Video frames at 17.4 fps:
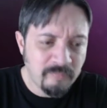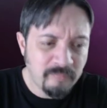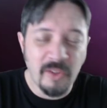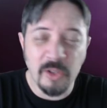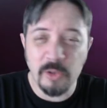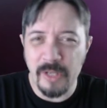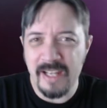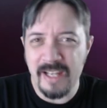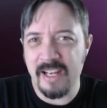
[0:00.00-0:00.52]

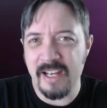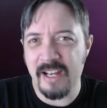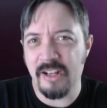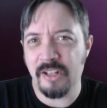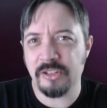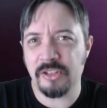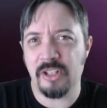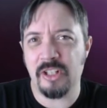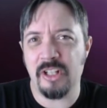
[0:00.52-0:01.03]
Great
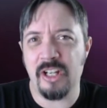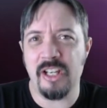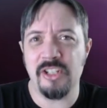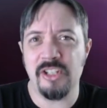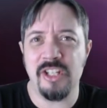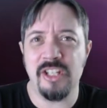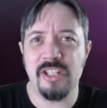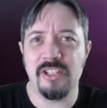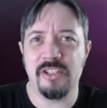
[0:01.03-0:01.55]
character, and
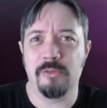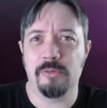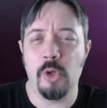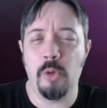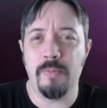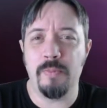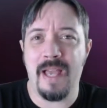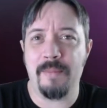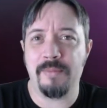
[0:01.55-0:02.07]
she is the
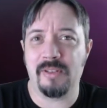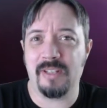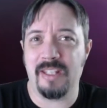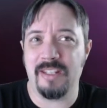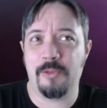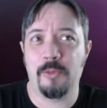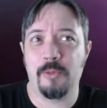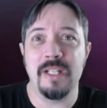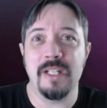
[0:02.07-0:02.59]
roadmap to
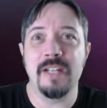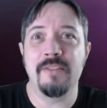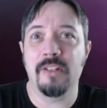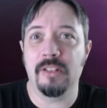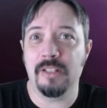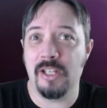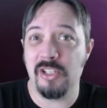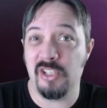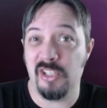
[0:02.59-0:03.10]
like 3
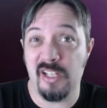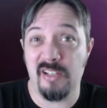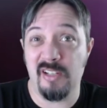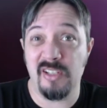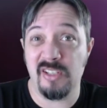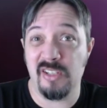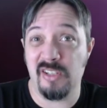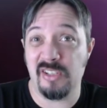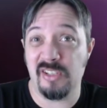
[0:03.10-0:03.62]
different
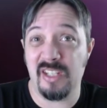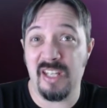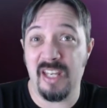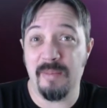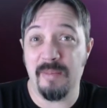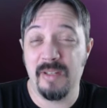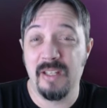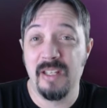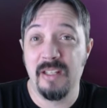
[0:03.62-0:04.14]
legendaries in this
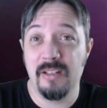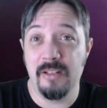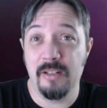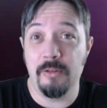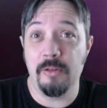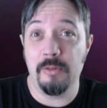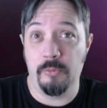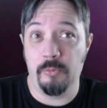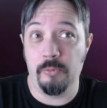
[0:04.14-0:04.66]
game.
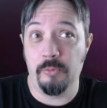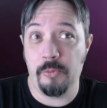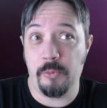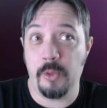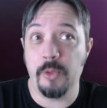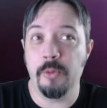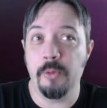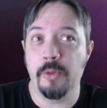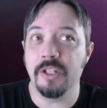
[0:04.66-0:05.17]

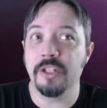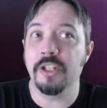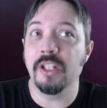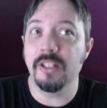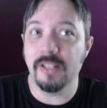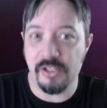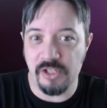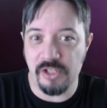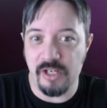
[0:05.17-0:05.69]
3 really
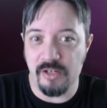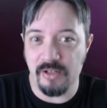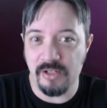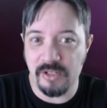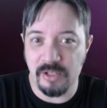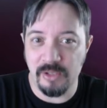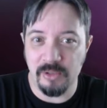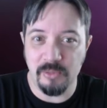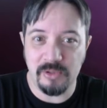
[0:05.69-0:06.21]
good legendaries
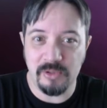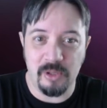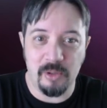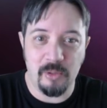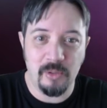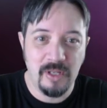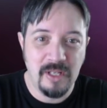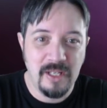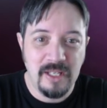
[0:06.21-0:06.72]
too,
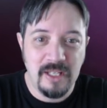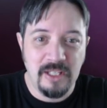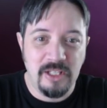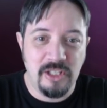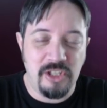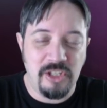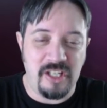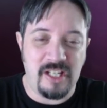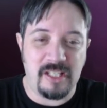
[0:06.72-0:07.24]
so
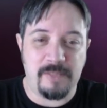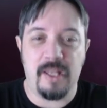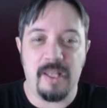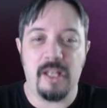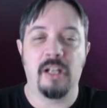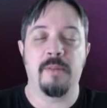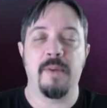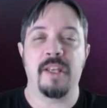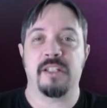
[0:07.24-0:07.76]
she's not to be
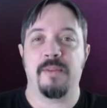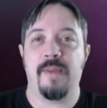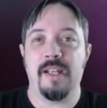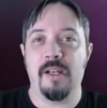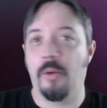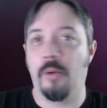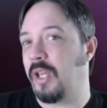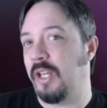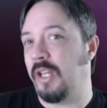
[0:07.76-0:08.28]
underestimated.
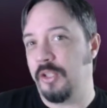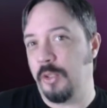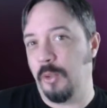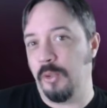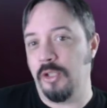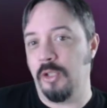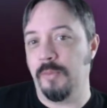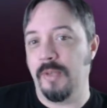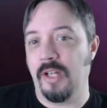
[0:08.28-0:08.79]
I won't get into
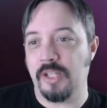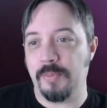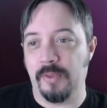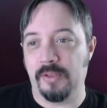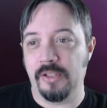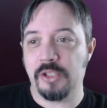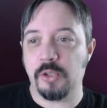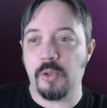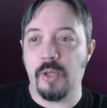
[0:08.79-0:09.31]
it too much,
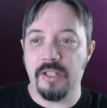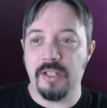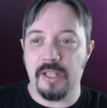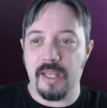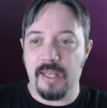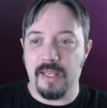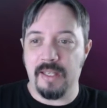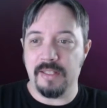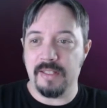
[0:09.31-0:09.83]
but let's go ahead
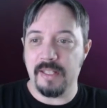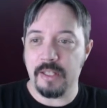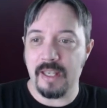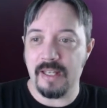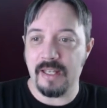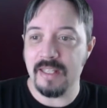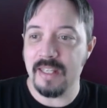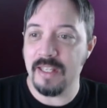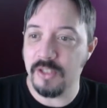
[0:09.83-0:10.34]
and tell you
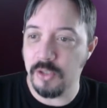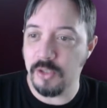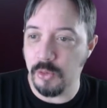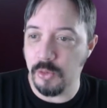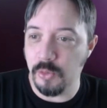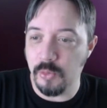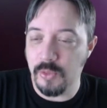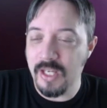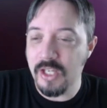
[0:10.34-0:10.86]
how to get
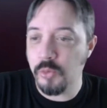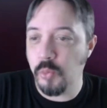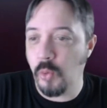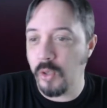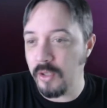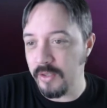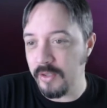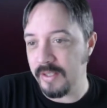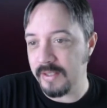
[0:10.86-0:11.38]
to each
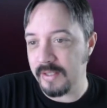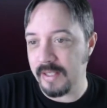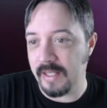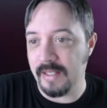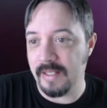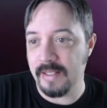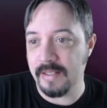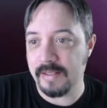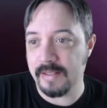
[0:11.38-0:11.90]
one of these
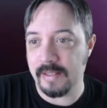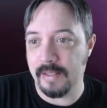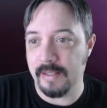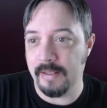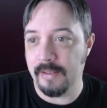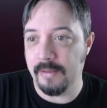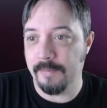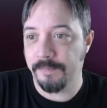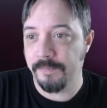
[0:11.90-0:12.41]
guys,
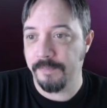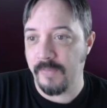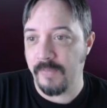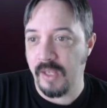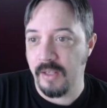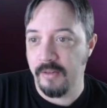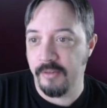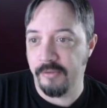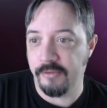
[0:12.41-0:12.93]

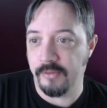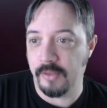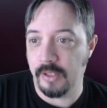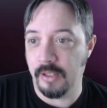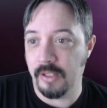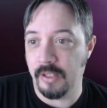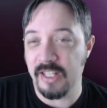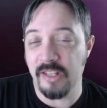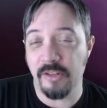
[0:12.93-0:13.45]

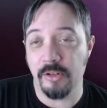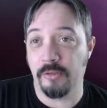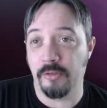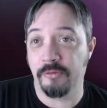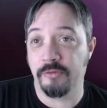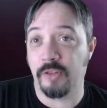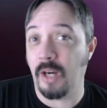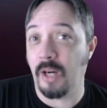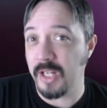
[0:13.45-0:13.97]
either
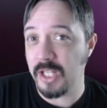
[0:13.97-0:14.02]
farming